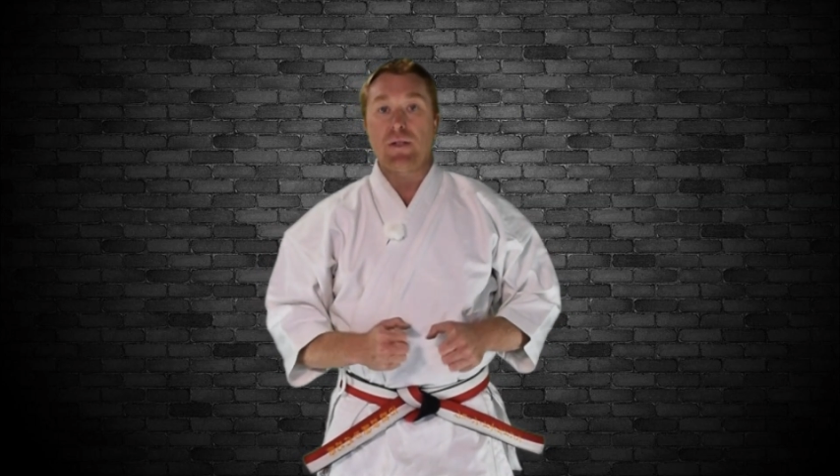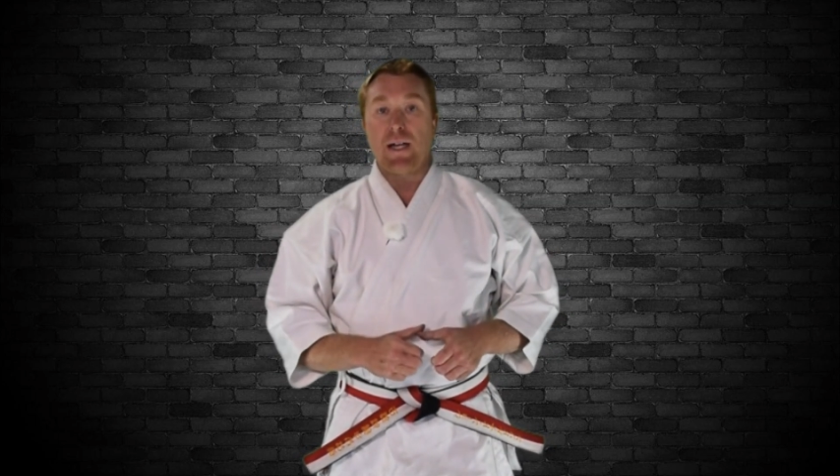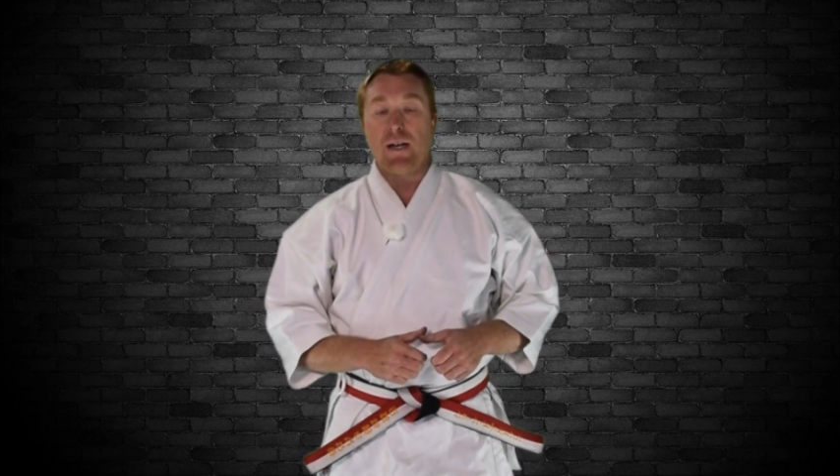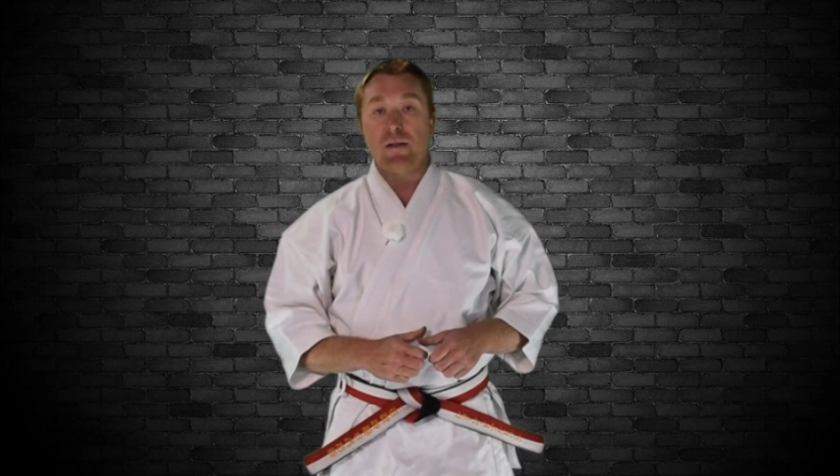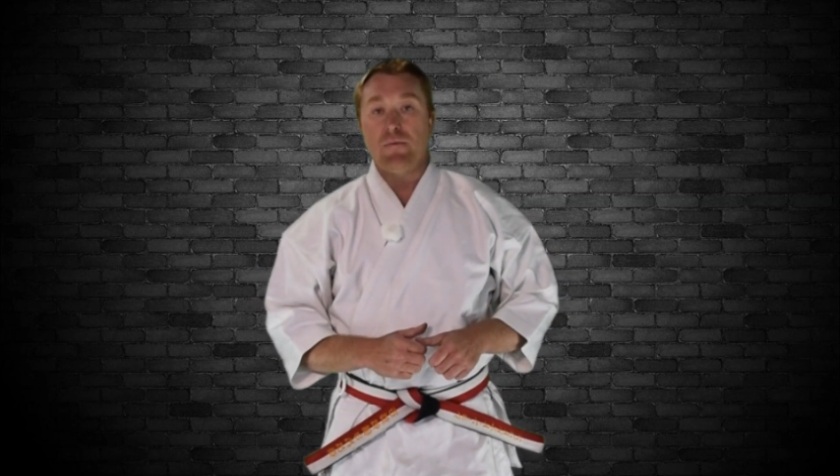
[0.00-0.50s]
at the
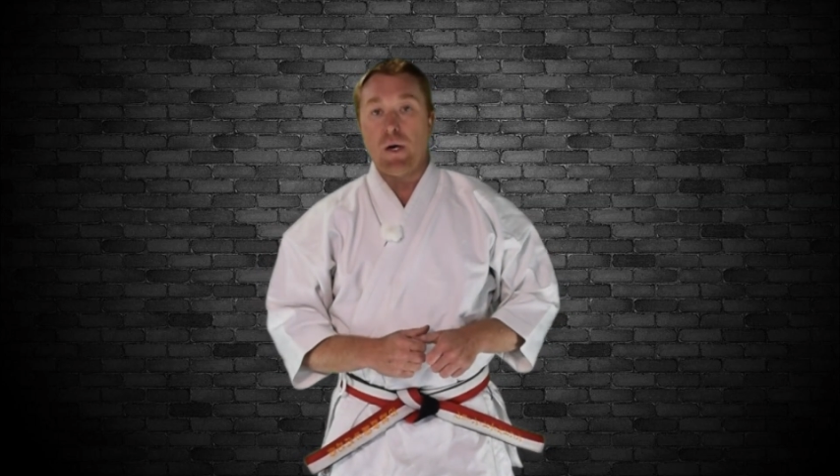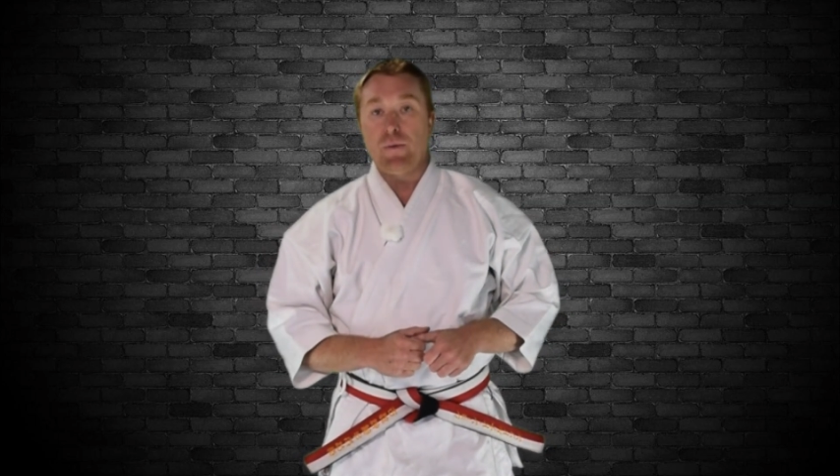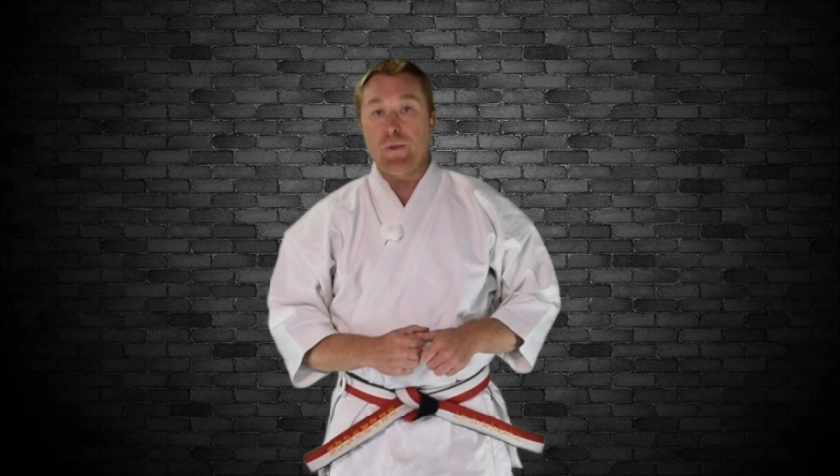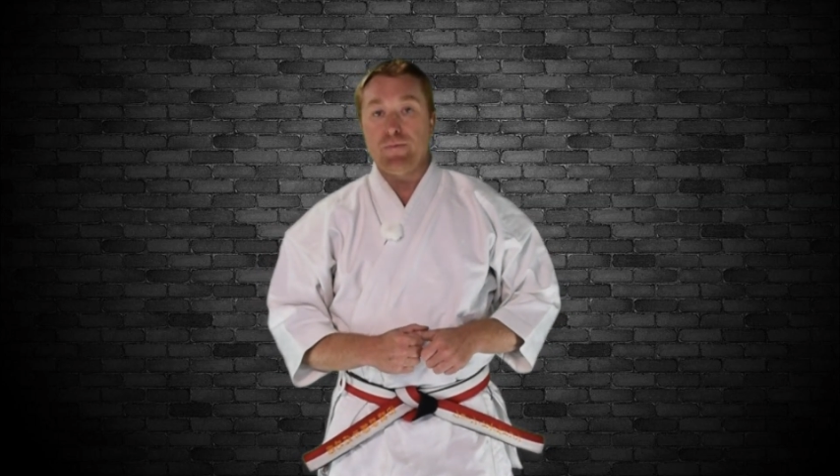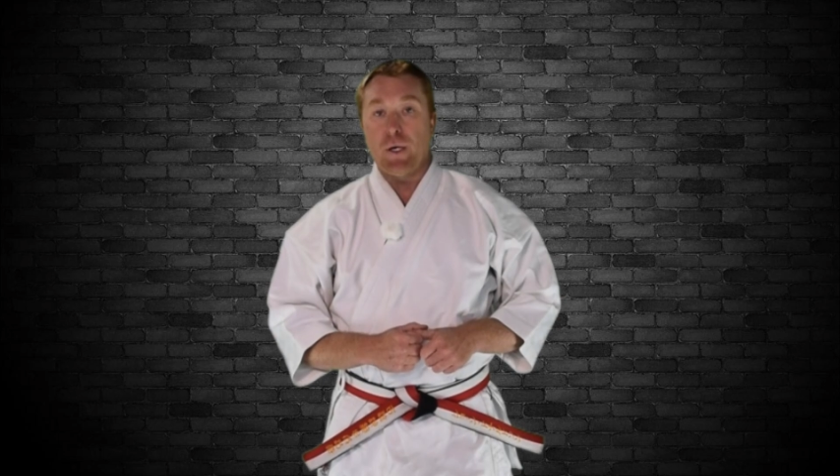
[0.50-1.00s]
end of
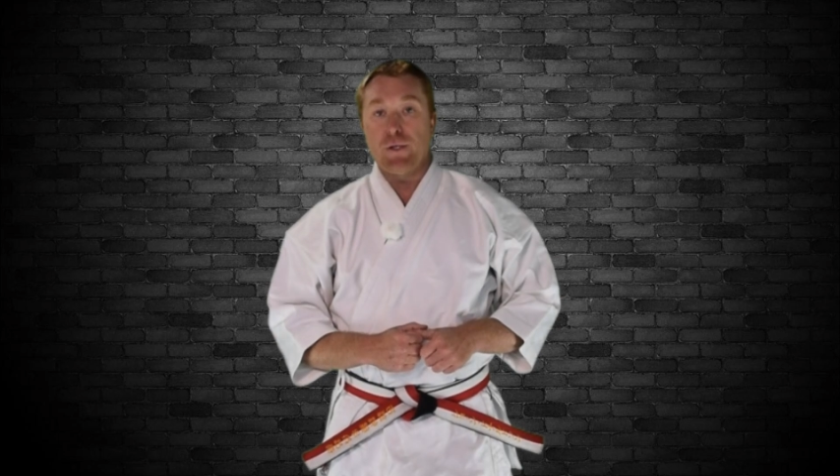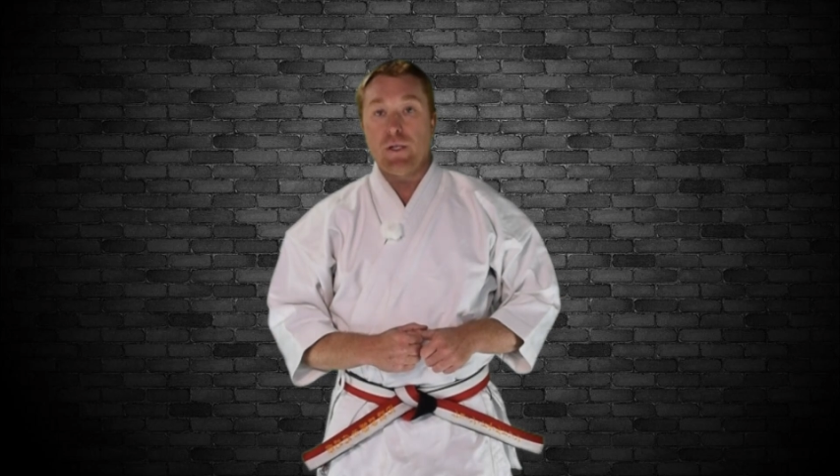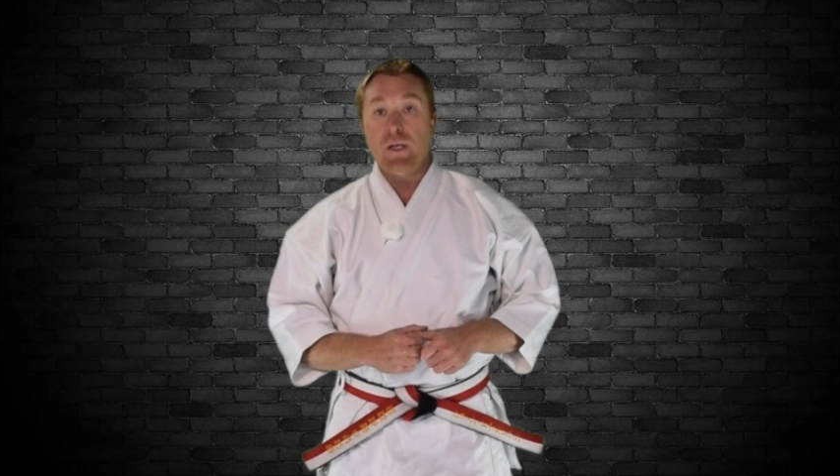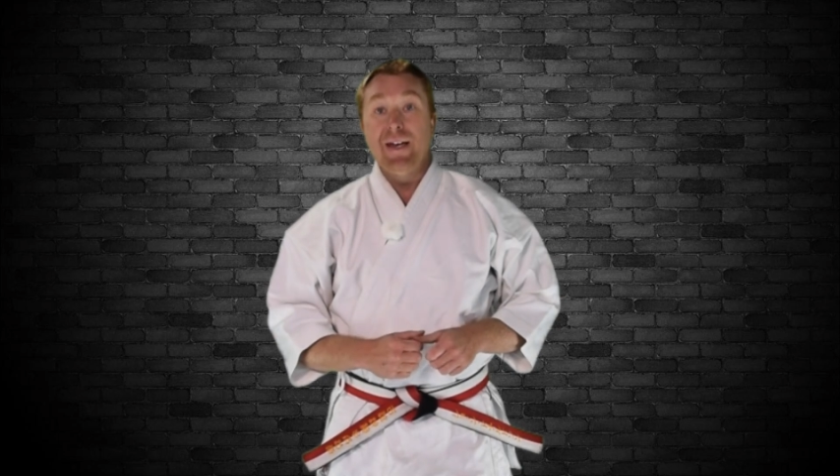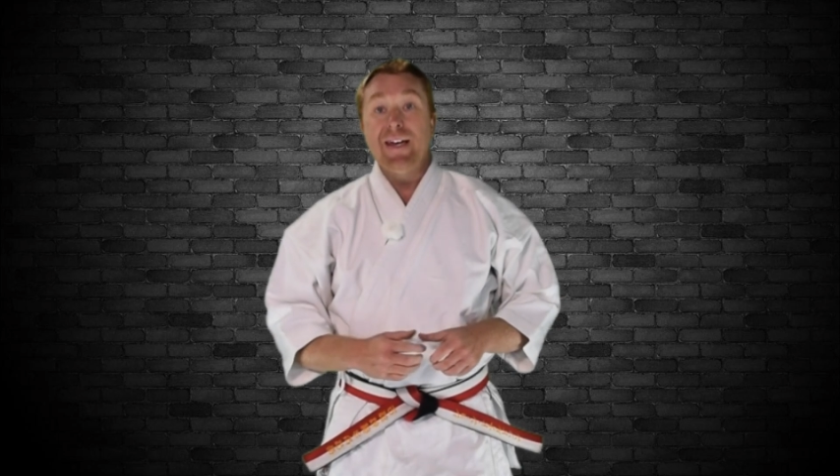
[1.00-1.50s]
the motion,